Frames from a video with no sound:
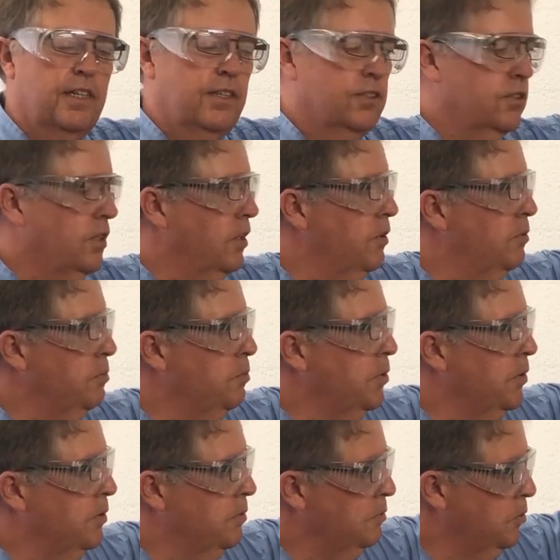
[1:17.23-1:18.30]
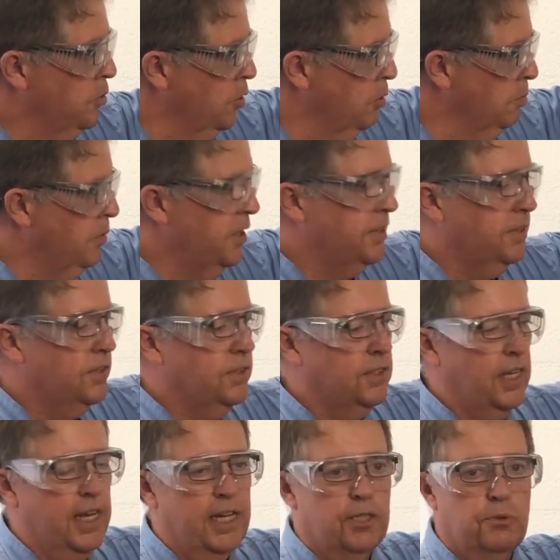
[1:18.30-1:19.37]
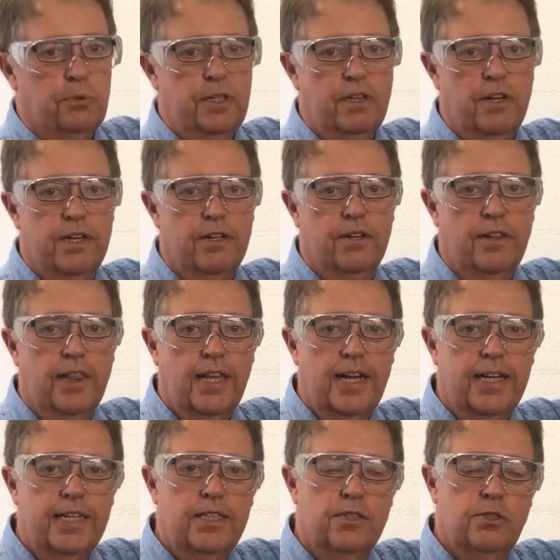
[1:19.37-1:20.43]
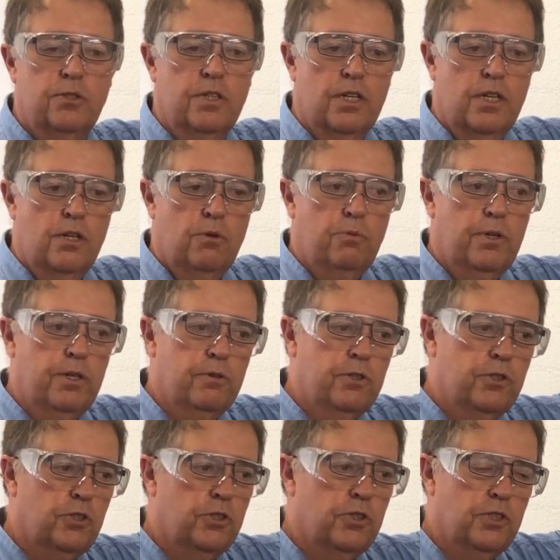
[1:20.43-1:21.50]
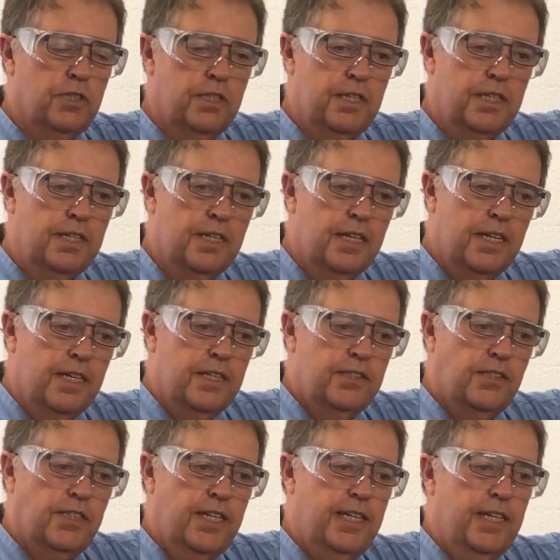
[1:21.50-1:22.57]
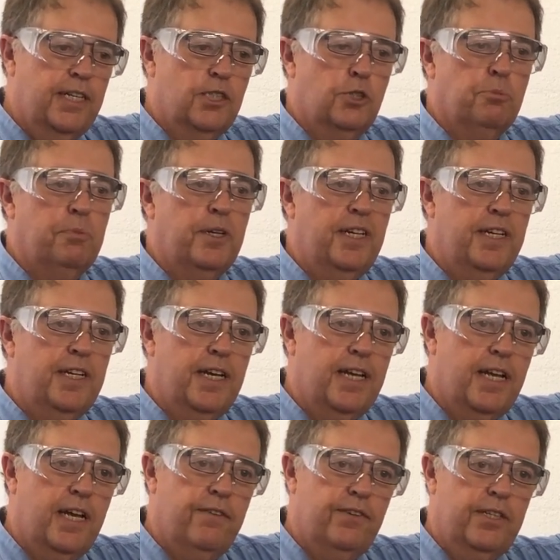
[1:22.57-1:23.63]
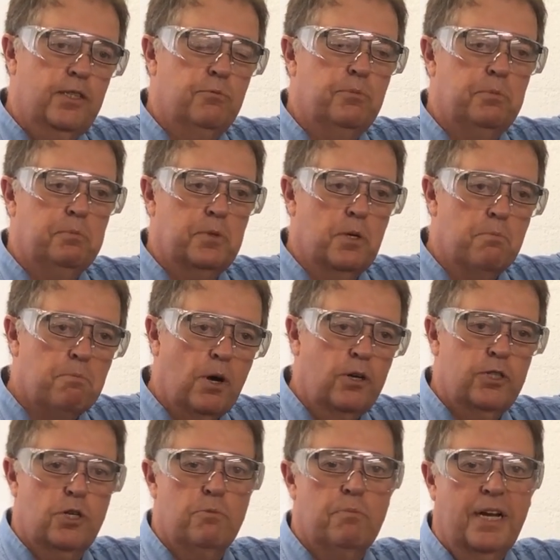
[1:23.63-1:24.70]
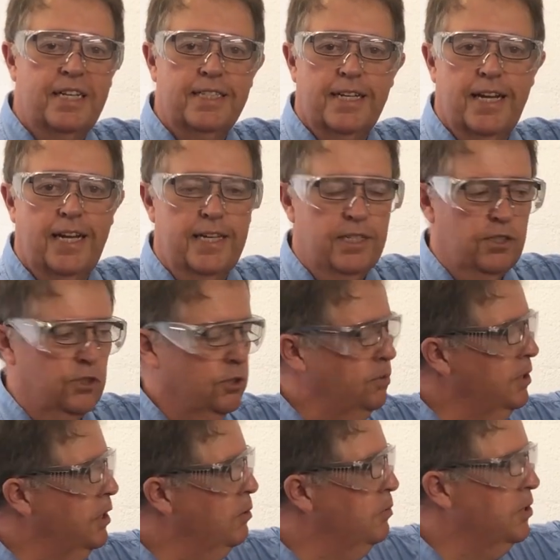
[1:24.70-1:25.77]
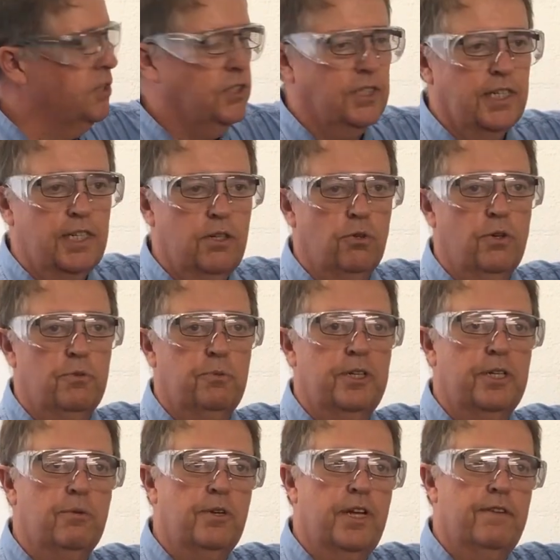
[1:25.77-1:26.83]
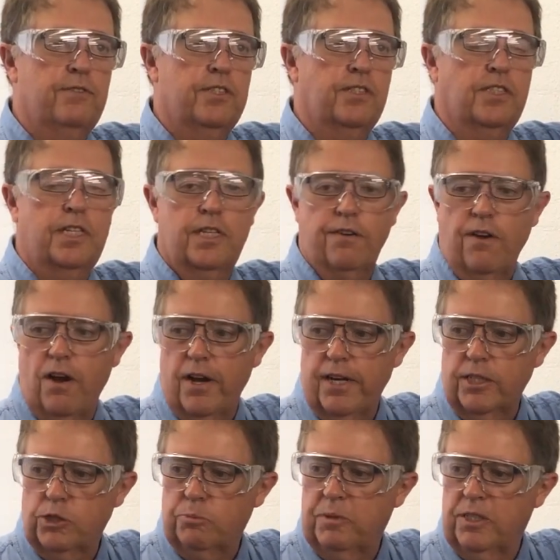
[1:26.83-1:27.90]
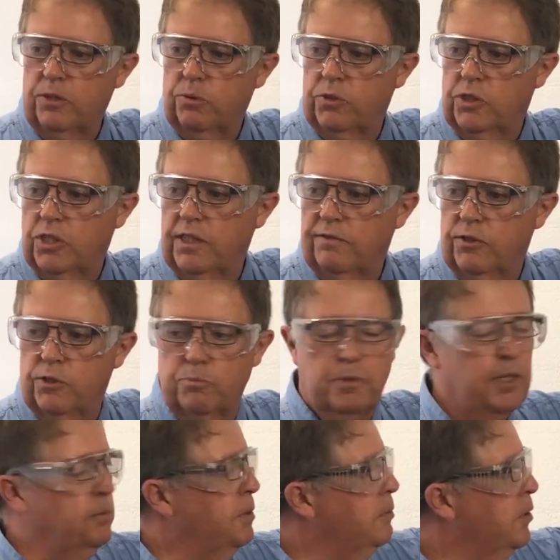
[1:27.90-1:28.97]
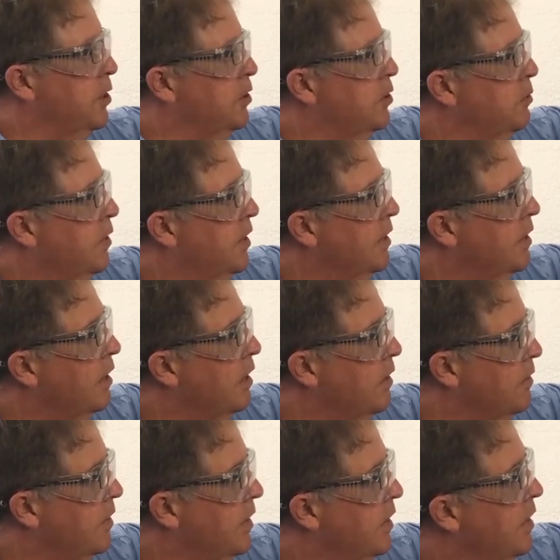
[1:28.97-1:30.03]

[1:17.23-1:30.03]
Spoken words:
So with drill presses, as we like on lathes, we're interested in setting a speed and having the motor maintain it. So we don't want to sink, or we don't want to have to set a higher speed to achieve the speed we want to do under load.